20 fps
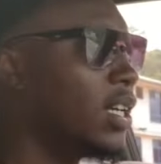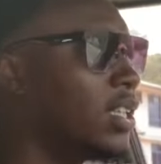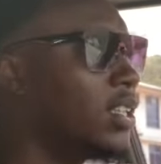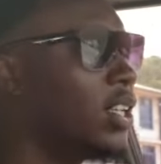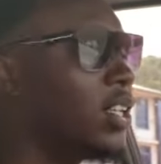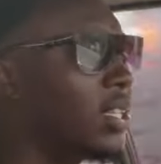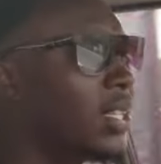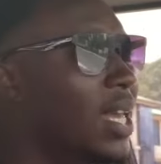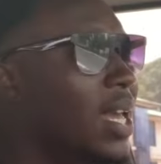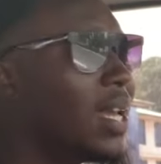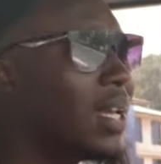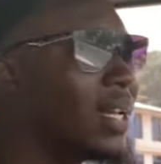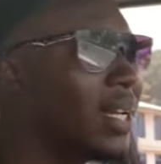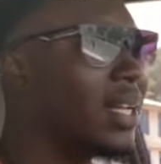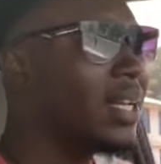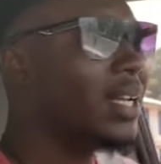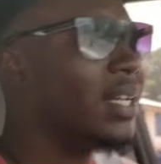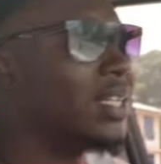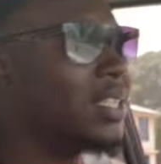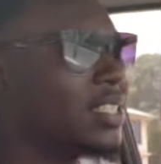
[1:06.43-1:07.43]
The thing
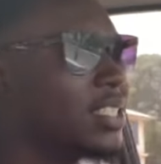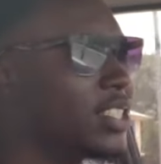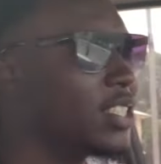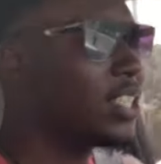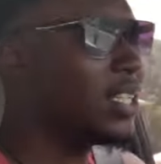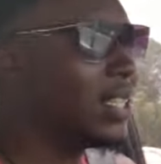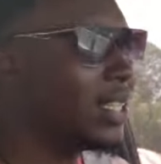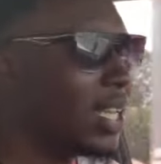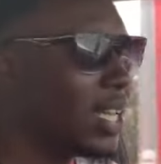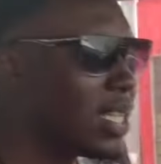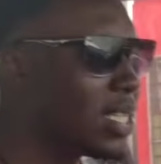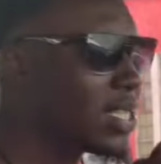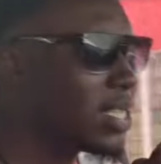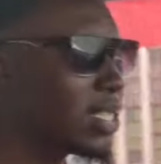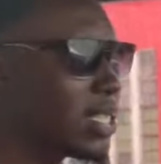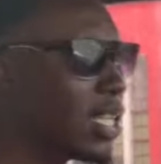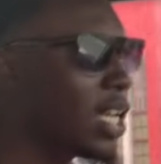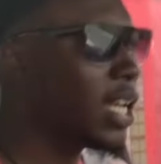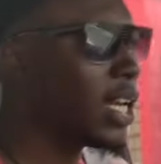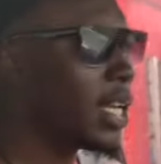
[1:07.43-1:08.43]
is, in this
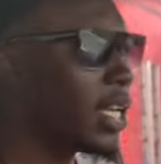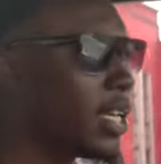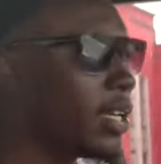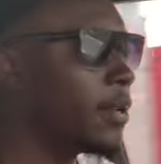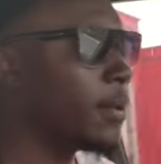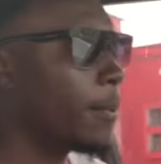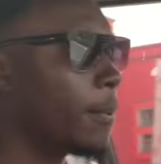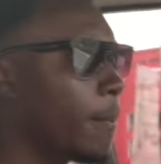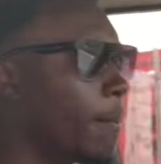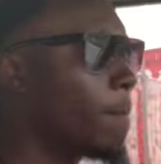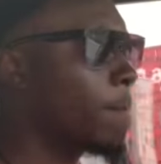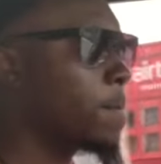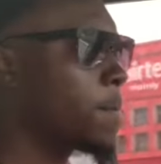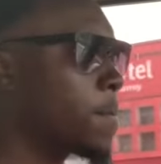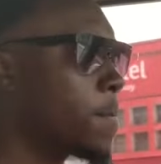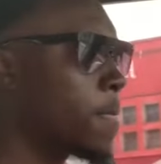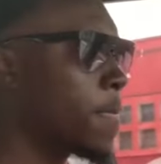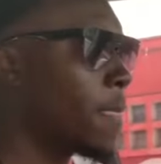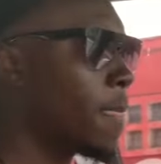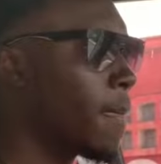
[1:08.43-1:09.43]
city,
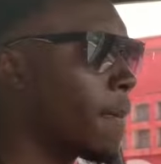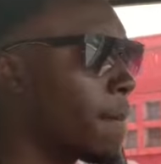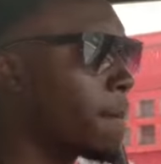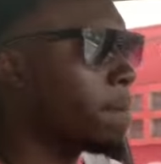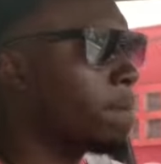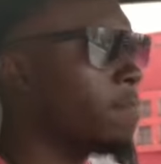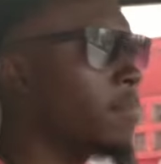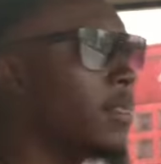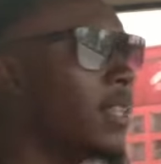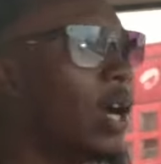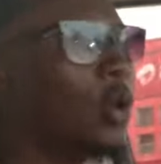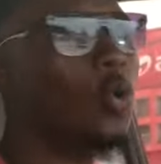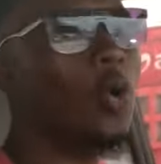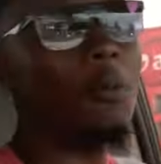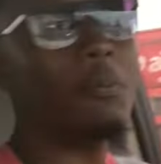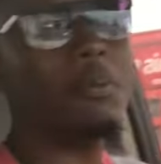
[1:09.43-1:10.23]
radio